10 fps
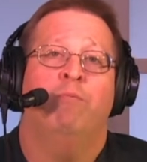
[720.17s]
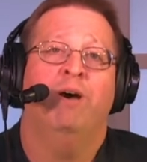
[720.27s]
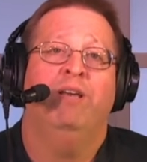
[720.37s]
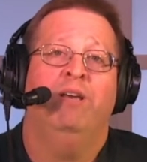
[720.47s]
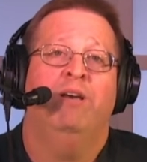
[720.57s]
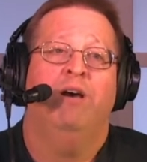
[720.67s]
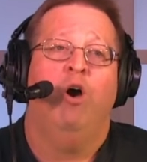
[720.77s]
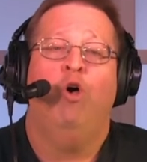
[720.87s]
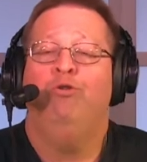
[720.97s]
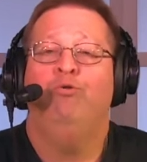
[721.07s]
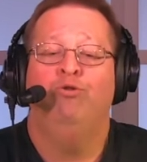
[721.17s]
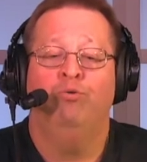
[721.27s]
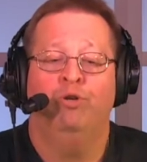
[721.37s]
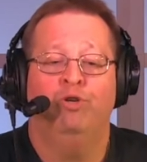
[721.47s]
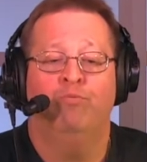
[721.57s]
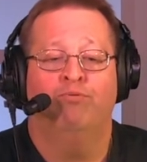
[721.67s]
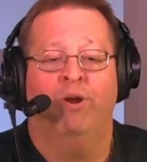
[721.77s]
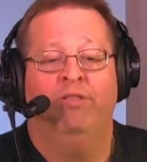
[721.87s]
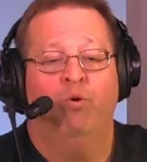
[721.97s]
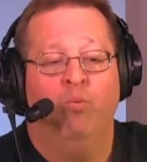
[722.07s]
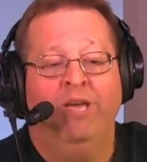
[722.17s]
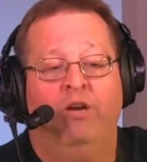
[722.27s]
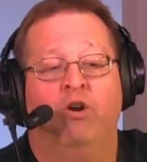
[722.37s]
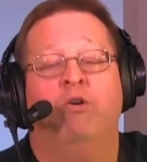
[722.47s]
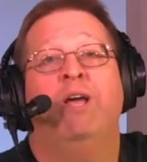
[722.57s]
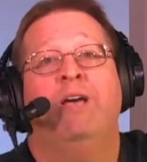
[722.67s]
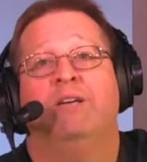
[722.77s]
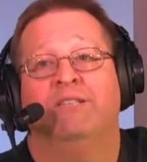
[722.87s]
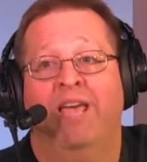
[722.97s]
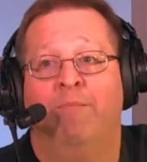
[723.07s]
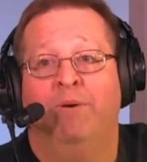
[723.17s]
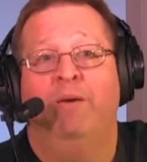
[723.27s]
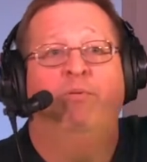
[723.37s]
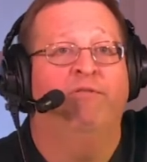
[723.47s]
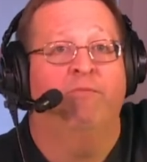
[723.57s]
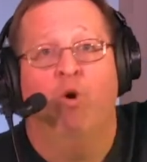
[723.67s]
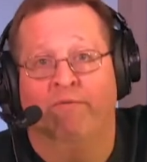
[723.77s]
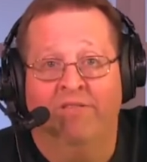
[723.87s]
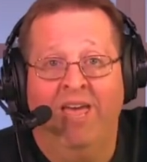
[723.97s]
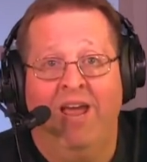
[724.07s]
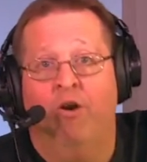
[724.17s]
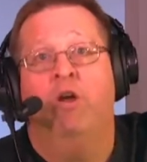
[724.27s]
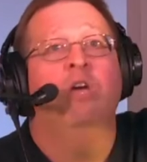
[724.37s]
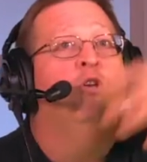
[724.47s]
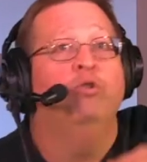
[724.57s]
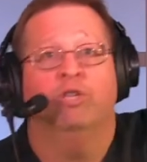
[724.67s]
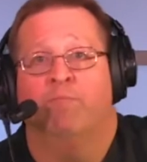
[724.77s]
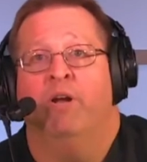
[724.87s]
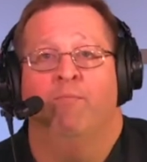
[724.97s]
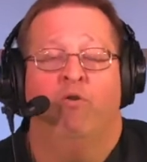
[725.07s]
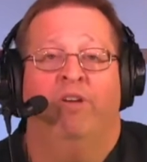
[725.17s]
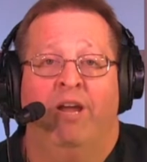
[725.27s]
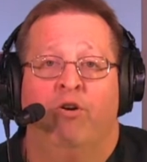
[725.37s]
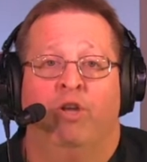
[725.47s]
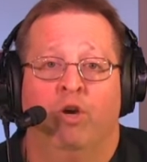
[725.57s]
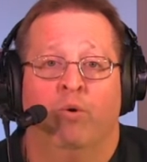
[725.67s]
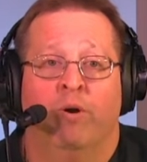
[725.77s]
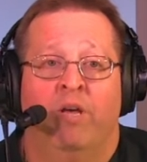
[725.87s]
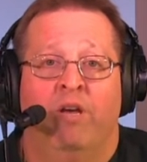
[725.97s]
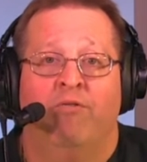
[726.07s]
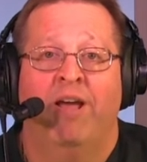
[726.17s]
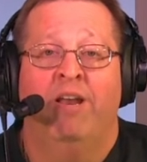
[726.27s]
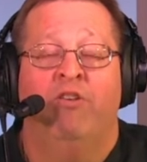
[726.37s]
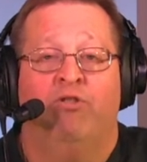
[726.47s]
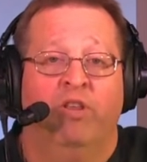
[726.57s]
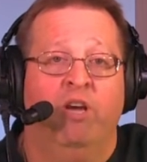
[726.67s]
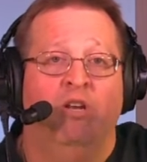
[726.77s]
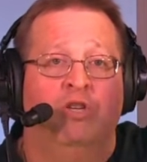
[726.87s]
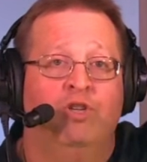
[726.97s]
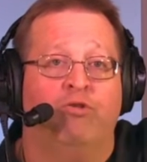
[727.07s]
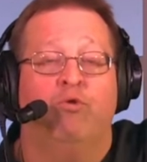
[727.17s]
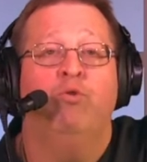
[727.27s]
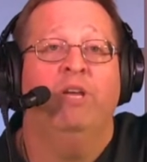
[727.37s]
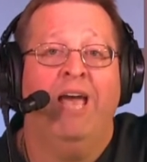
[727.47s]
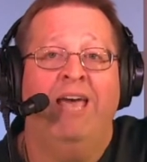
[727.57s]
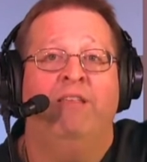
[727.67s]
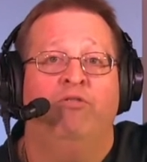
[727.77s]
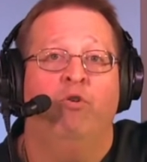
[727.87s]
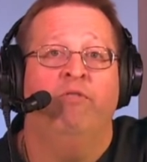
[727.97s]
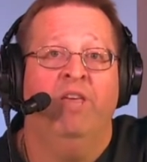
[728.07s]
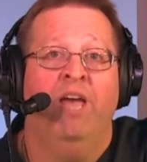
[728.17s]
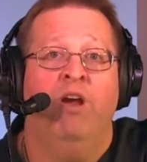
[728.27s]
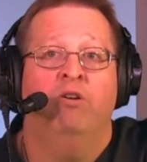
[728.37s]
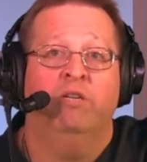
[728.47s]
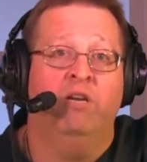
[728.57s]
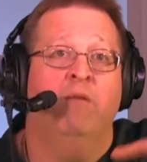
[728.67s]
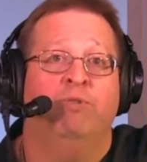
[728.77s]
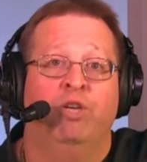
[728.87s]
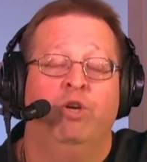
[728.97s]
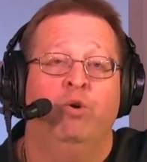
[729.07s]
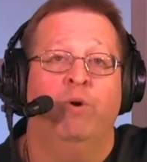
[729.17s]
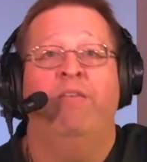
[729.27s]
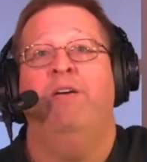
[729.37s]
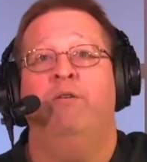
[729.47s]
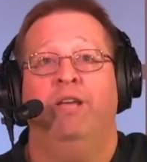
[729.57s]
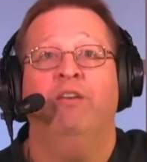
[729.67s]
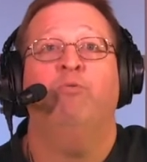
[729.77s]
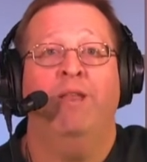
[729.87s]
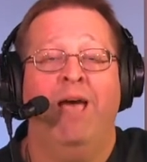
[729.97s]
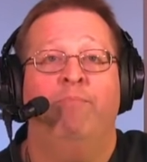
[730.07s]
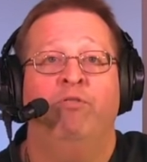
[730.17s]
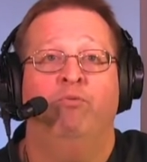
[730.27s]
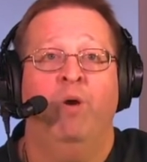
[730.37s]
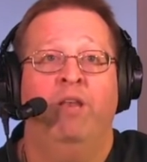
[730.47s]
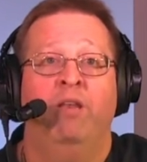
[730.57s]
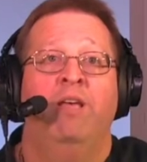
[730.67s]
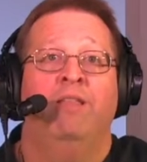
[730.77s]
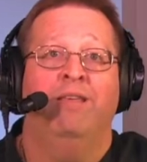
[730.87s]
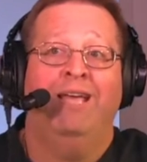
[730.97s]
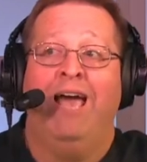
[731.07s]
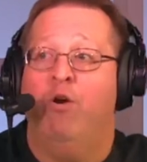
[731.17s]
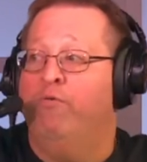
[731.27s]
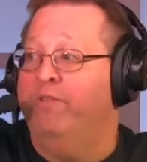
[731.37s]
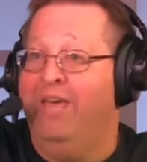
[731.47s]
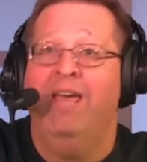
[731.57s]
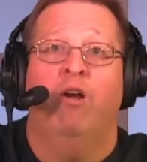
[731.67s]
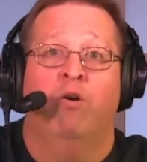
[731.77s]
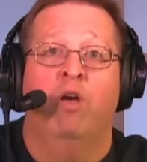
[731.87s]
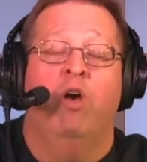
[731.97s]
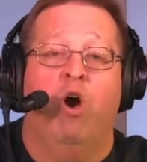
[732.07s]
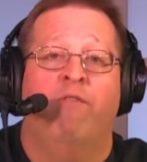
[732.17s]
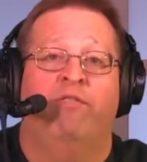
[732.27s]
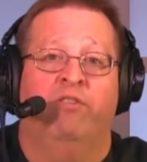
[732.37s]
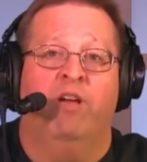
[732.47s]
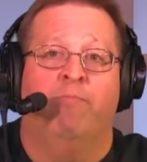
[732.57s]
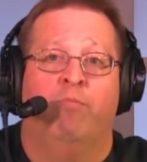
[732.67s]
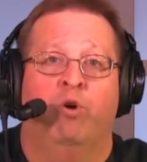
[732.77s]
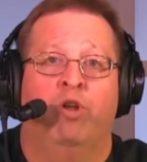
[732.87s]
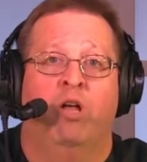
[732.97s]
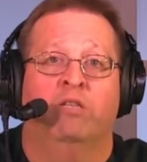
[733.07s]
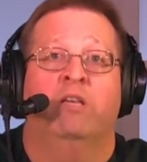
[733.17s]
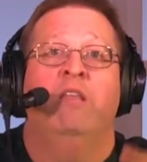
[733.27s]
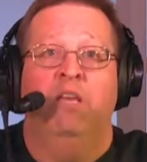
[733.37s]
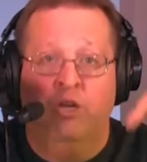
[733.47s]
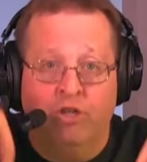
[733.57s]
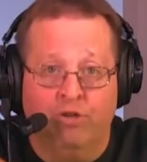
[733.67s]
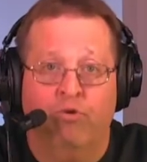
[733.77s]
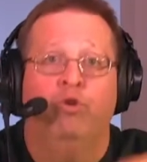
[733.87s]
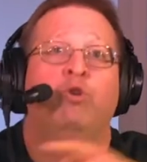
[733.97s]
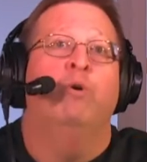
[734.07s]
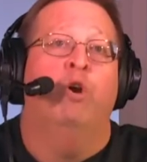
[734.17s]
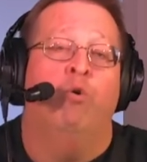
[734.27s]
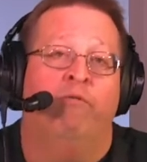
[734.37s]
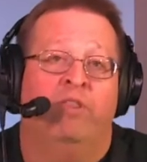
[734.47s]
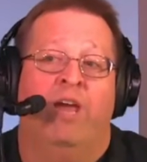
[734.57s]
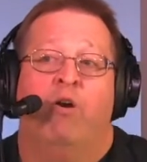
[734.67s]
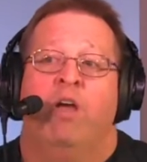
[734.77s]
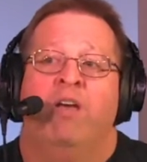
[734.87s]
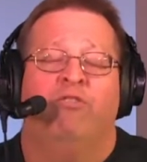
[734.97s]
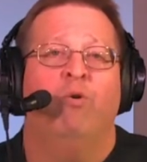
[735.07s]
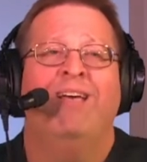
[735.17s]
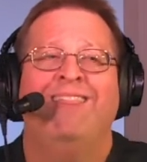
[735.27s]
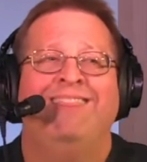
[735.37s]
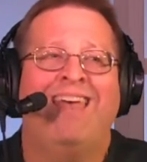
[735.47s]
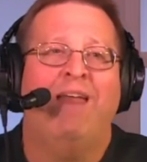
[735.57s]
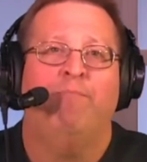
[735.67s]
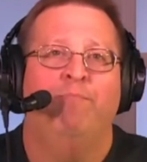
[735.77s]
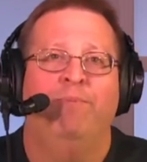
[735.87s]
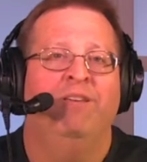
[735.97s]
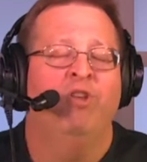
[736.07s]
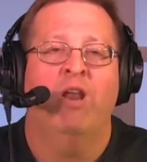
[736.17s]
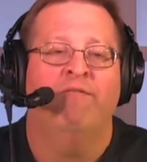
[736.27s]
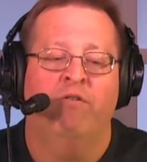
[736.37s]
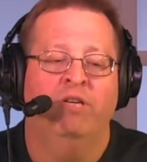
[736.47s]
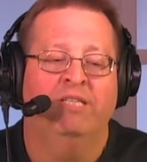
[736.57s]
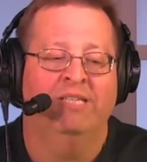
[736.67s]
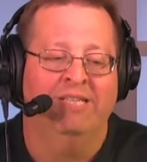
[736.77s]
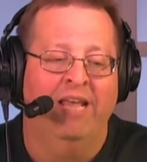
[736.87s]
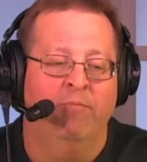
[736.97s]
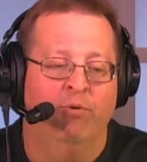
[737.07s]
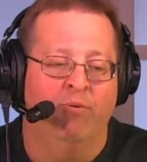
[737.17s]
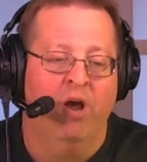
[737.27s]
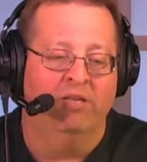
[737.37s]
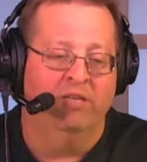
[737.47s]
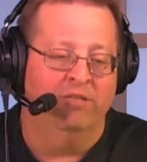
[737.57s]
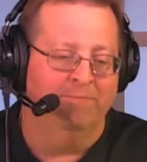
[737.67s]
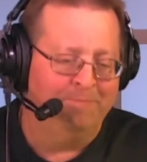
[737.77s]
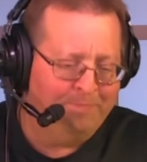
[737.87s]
more money, all you do is you bring the weaker, same people from over there, you just bring them over here to you, right? So they're going to screw the guy that's over there to come to you, and then guess what happens when the guy over there offers a couple more dollars? They're going to screw you and go over there. So that is not a very sustainable process.